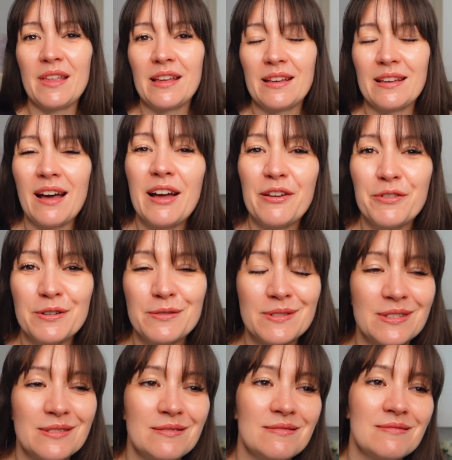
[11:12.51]
like iPhones
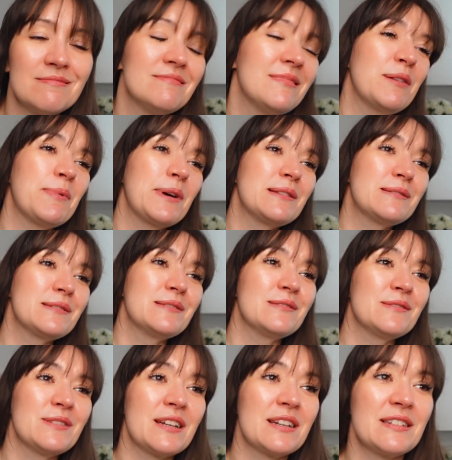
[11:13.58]
and iPads
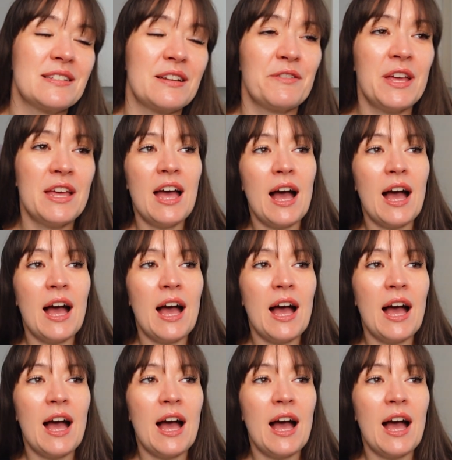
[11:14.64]
and all that kind of stuff.